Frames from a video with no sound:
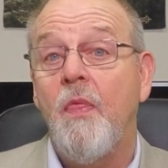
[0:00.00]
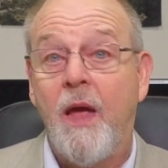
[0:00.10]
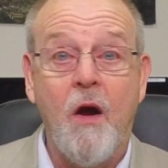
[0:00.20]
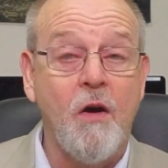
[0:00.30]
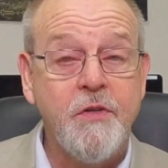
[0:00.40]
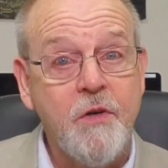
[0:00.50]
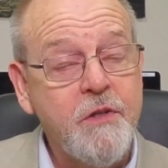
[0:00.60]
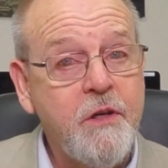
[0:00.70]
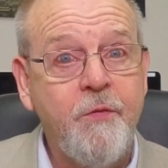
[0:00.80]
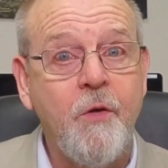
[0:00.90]
They are
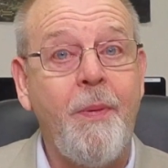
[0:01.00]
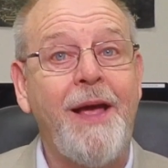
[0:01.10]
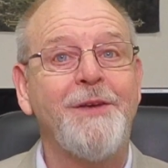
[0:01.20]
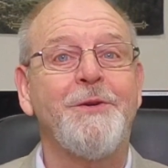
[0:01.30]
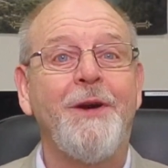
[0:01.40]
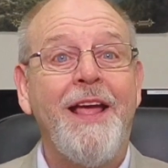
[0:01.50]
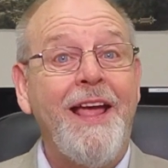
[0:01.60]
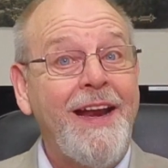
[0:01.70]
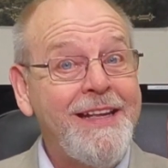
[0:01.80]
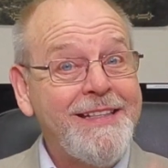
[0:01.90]
searching for a pastor
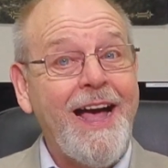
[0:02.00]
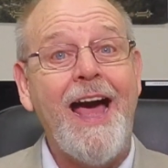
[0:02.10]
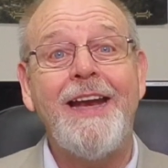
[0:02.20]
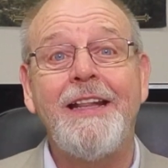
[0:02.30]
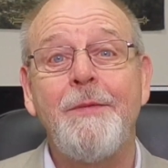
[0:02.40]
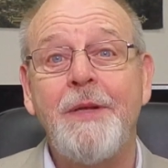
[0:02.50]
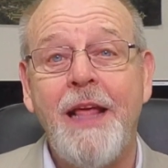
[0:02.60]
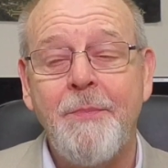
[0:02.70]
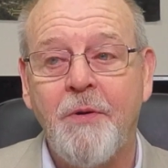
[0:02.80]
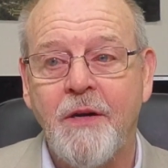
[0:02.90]
and he's guiding them in
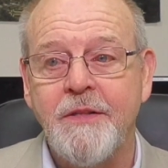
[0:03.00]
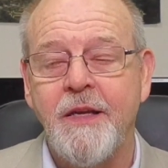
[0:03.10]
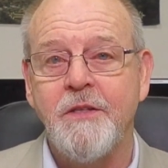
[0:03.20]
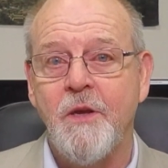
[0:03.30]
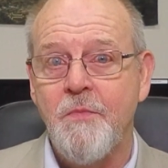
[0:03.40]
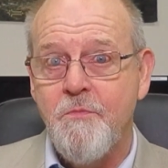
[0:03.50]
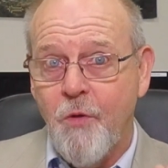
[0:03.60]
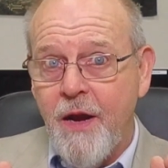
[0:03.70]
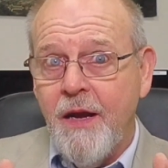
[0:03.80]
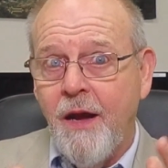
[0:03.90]
that process. So
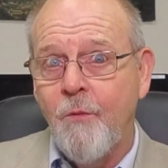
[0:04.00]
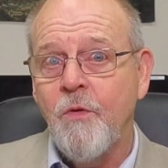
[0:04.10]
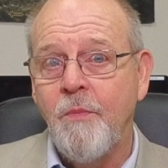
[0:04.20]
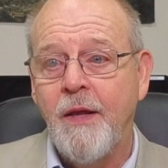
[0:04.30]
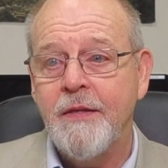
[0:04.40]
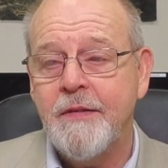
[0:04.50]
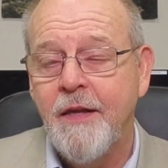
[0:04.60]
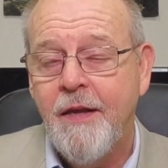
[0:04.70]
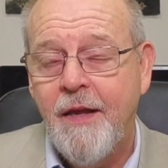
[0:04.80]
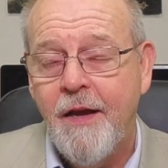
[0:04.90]
pray God will bless
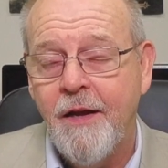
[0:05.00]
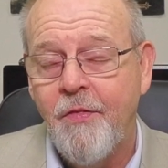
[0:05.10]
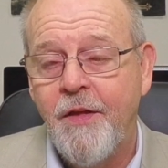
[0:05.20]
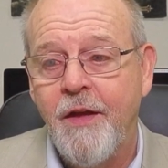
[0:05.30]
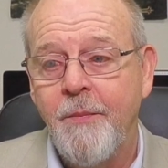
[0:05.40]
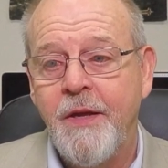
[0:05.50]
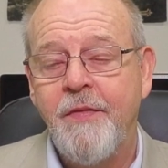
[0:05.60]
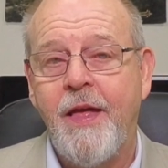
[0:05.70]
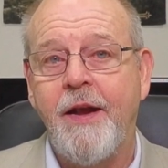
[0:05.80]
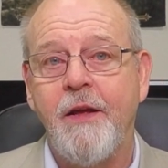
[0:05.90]
them
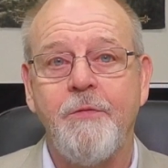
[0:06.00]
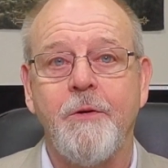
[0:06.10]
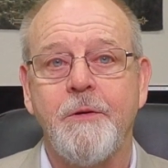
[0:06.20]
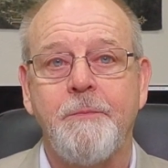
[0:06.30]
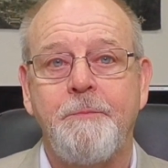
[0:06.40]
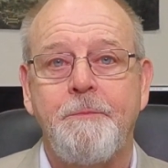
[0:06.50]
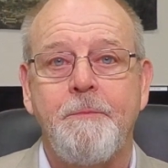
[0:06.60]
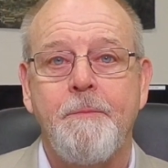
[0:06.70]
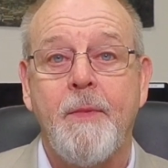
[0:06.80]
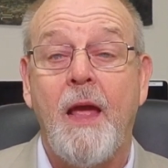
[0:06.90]
in that effort.
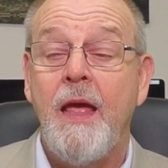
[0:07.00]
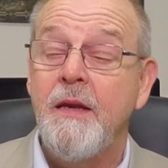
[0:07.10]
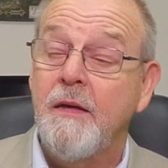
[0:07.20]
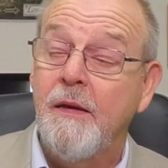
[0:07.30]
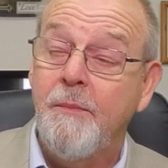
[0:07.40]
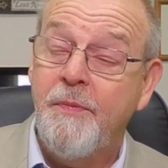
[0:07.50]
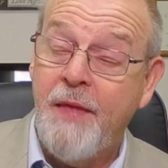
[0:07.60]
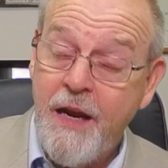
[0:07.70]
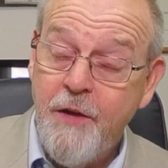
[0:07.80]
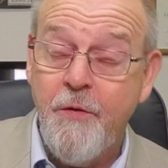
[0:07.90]
And
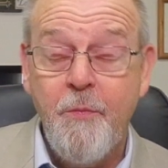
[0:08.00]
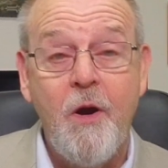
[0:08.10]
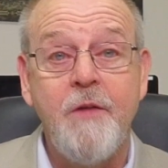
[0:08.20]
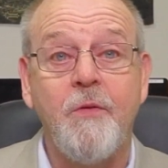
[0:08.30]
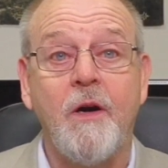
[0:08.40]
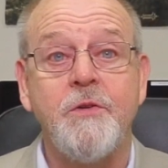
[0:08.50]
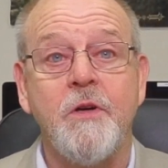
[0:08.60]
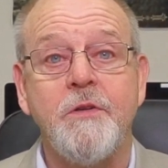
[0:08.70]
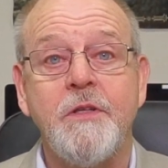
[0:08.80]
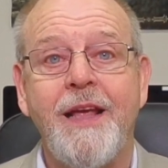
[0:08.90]
thank you for praying for our
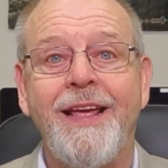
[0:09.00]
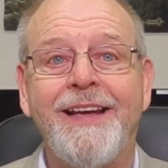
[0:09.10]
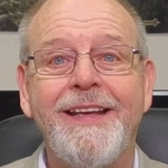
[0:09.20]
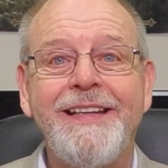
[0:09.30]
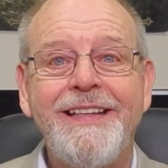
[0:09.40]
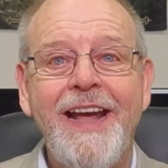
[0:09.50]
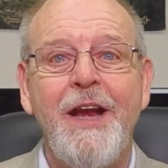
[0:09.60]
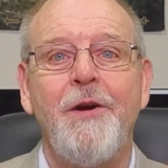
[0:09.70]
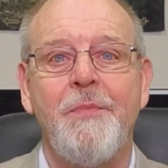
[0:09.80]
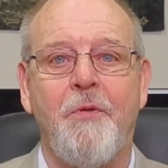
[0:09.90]
churches and
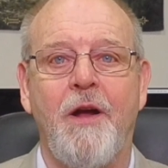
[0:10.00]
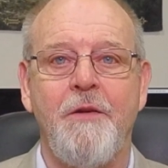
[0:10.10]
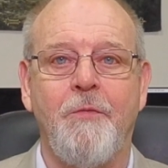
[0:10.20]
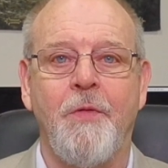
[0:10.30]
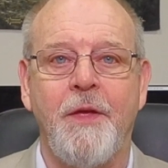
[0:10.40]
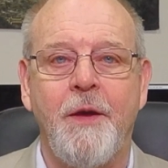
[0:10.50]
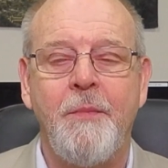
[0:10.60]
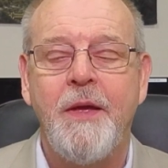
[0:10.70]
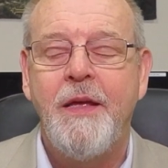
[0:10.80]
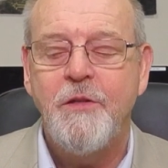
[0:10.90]
continue to pray for
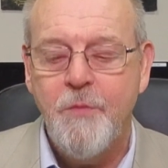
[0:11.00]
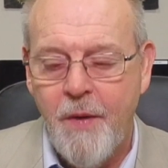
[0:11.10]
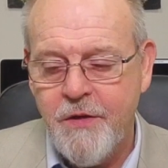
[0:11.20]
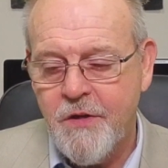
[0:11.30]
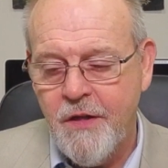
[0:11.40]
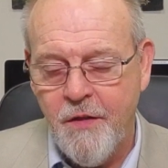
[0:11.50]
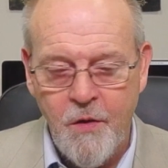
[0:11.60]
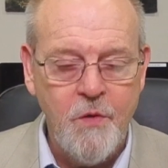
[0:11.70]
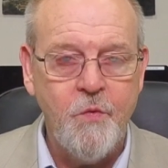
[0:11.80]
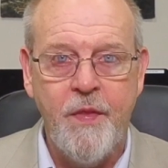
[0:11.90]
them, especially
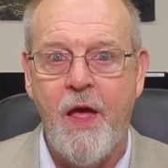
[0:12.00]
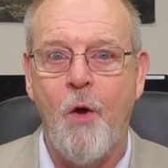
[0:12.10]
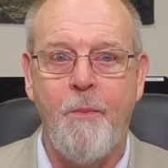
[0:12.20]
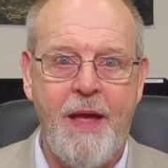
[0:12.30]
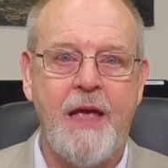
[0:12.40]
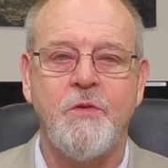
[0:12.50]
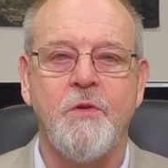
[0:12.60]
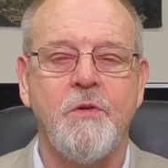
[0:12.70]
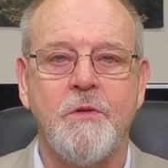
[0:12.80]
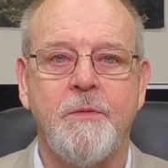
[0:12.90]
those without
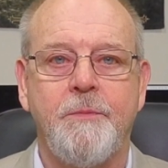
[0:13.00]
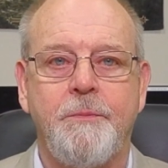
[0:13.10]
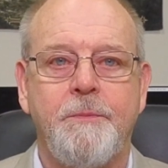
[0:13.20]
pastors.